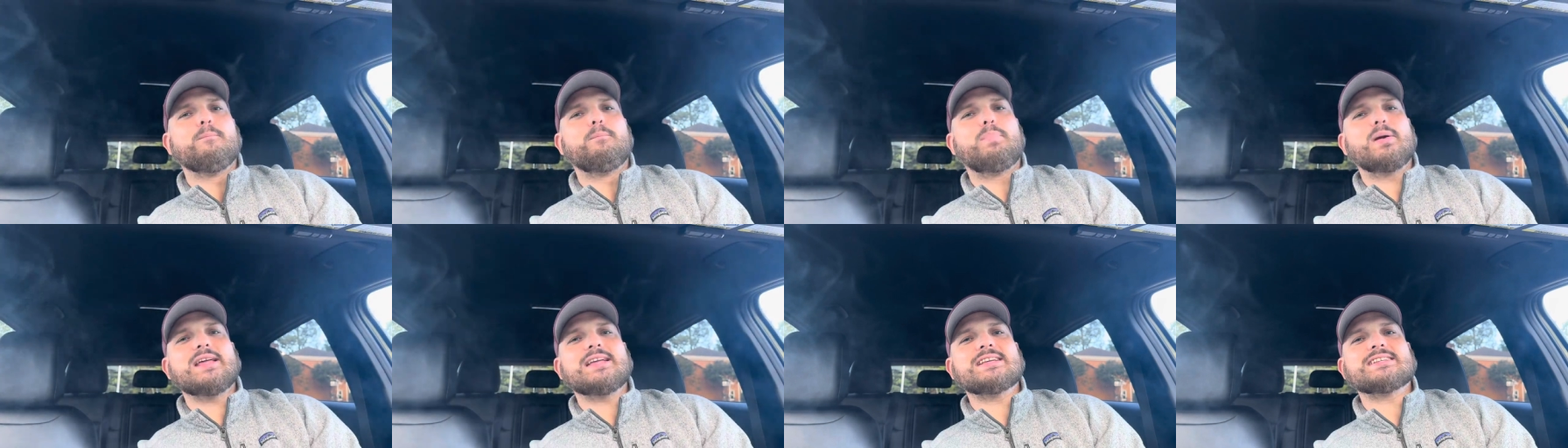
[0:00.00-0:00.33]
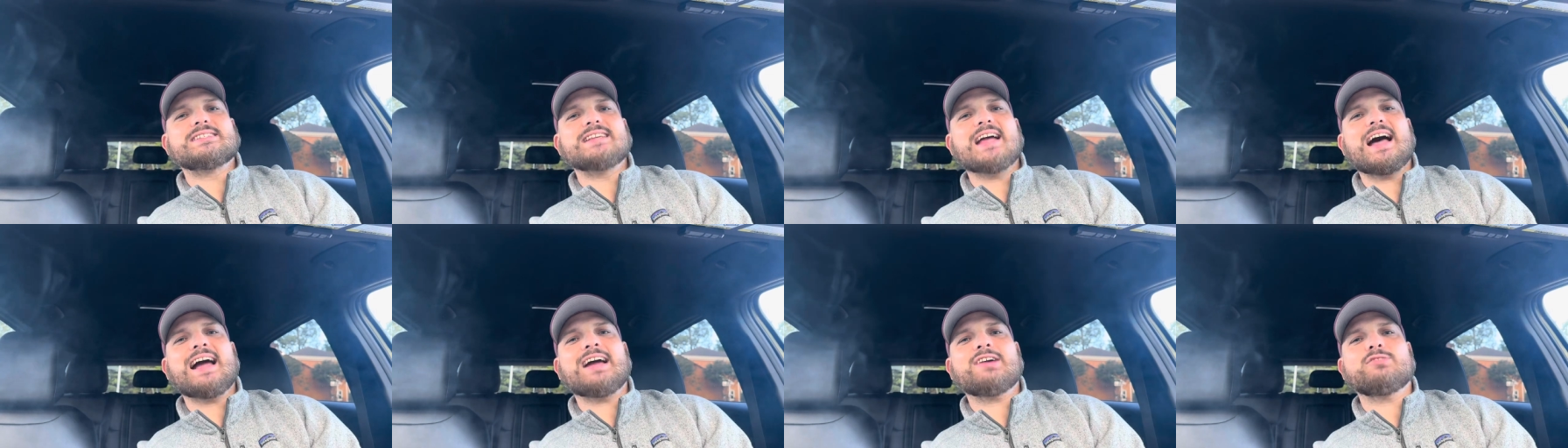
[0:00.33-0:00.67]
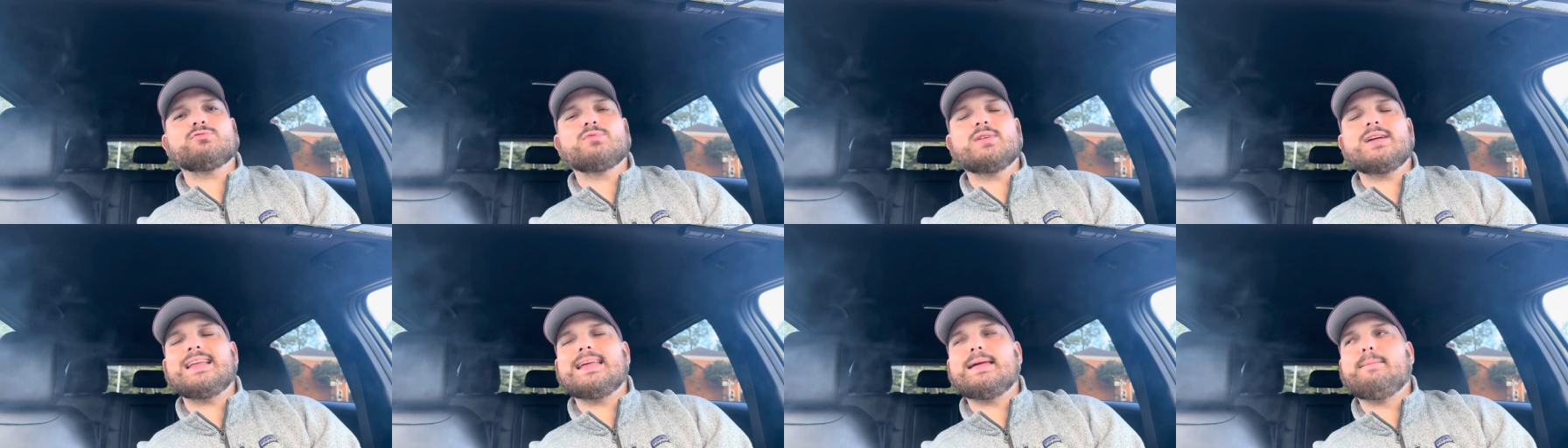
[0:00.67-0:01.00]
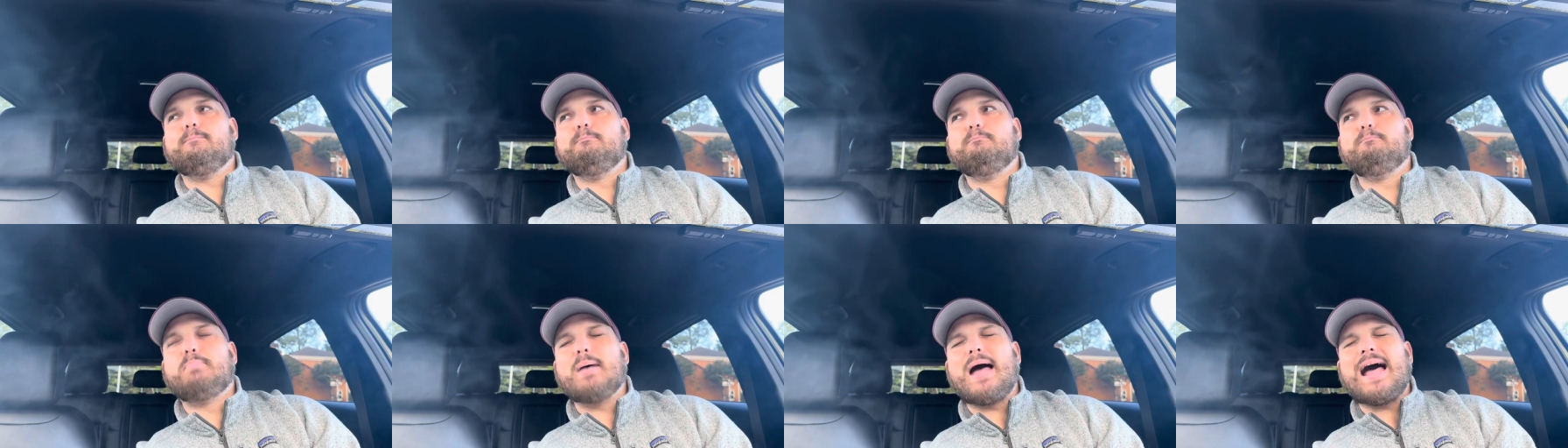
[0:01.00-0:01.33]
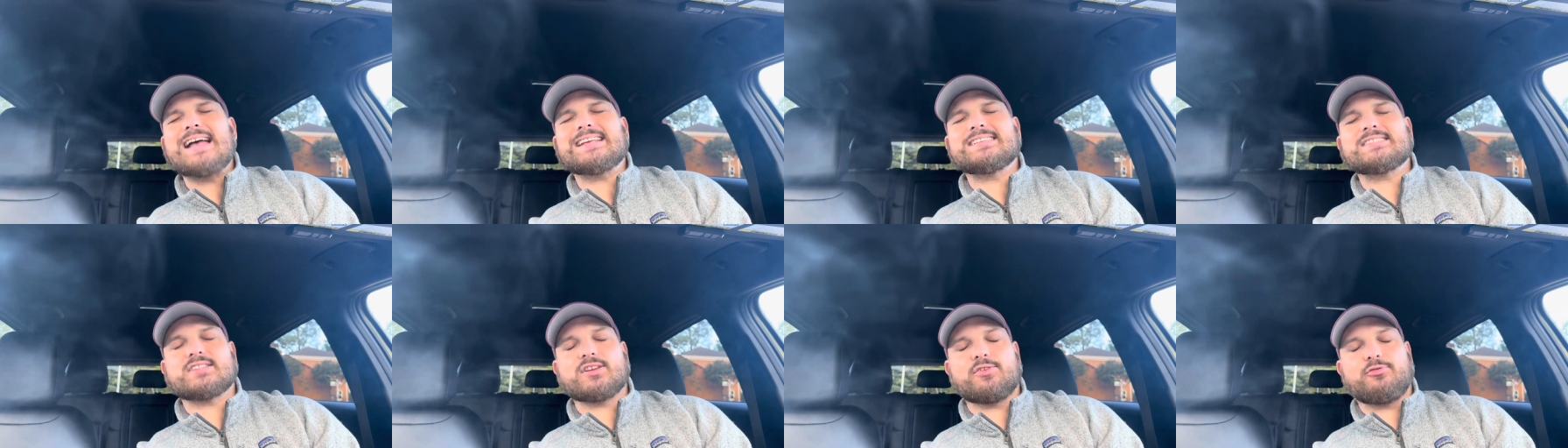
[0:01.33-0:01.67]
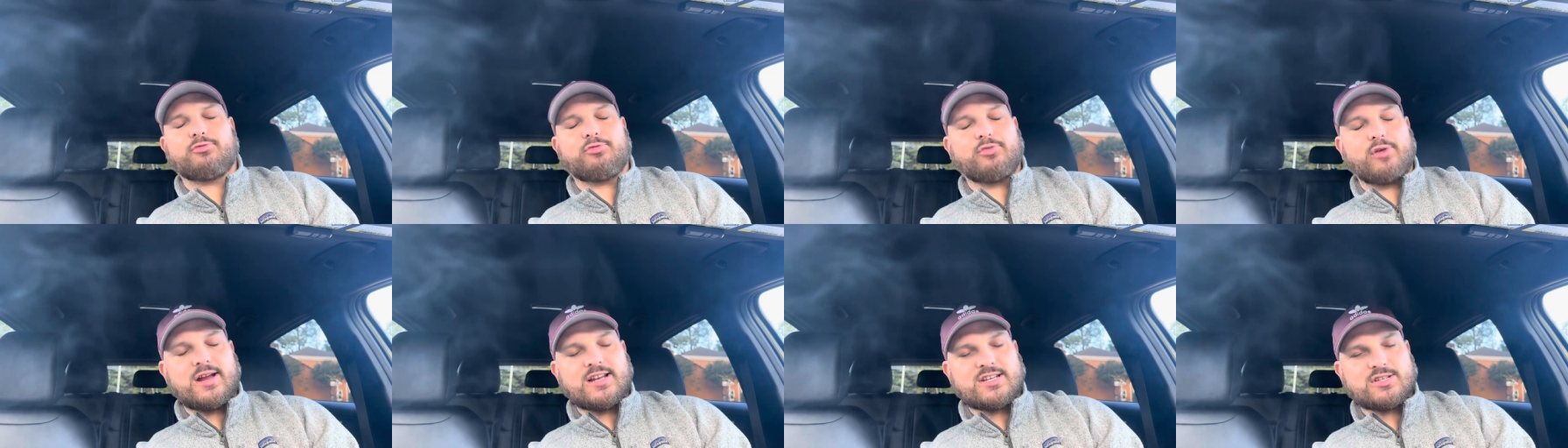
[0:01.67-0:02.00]
but he's not really best
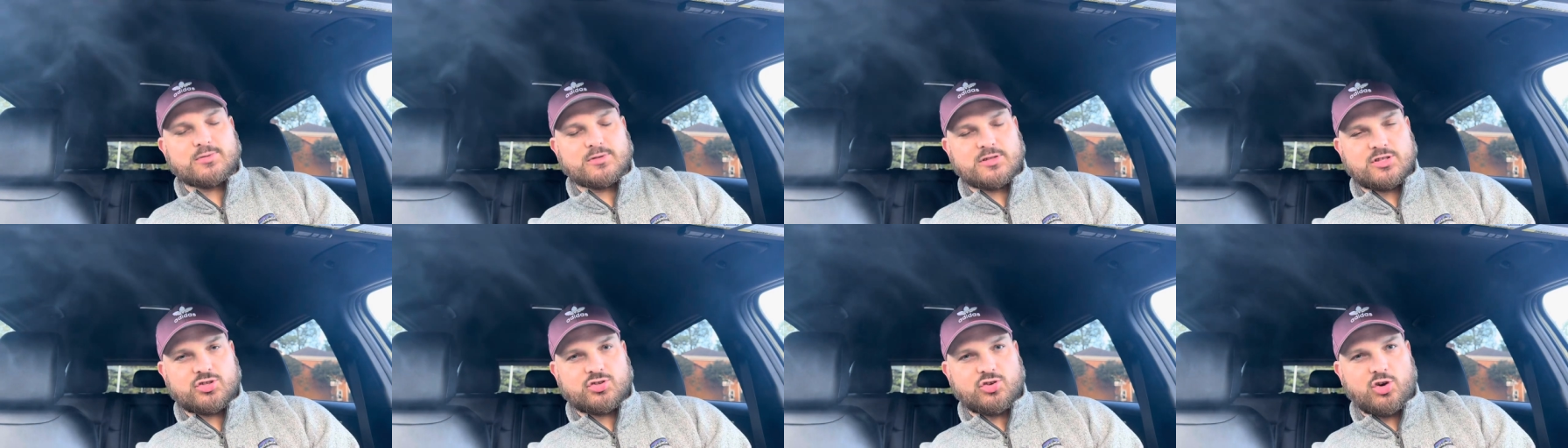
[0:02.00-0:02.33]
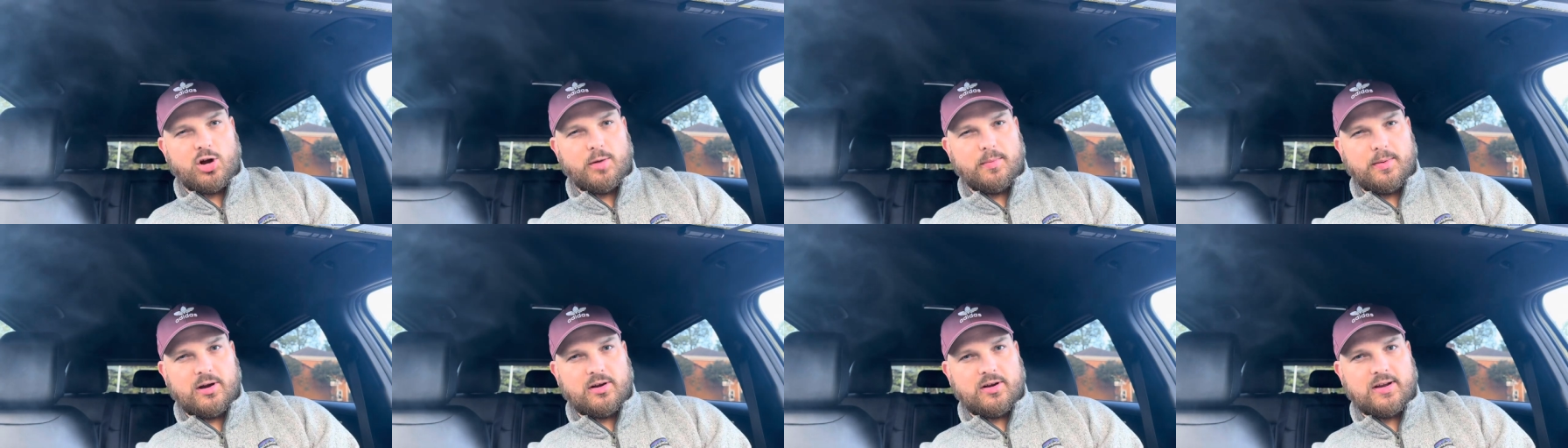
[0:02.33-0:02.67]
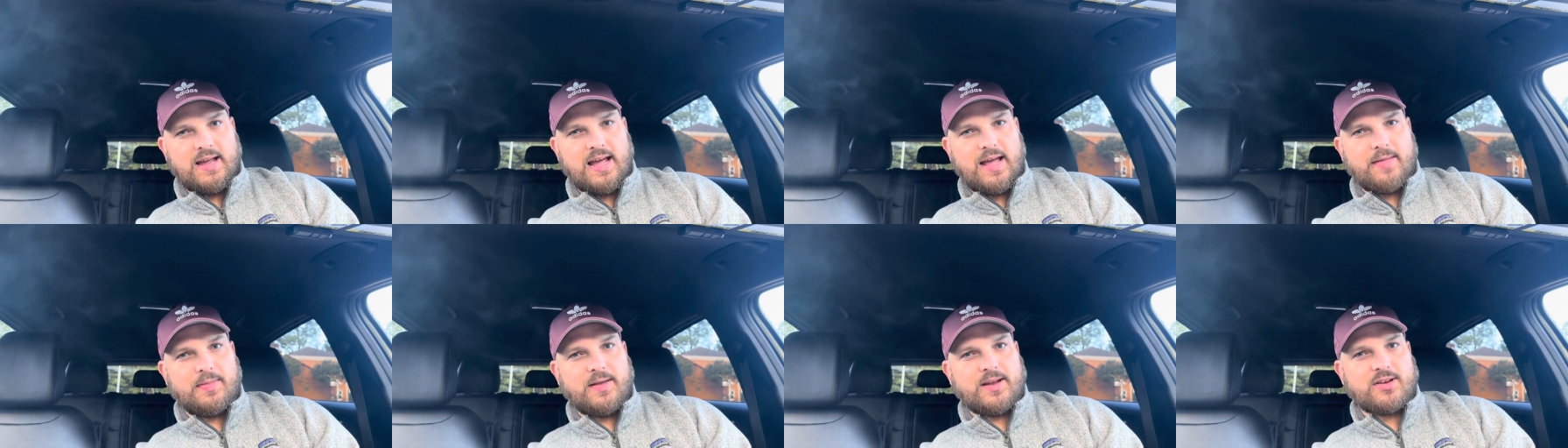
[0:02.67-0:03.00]
friends with the strawberry yet.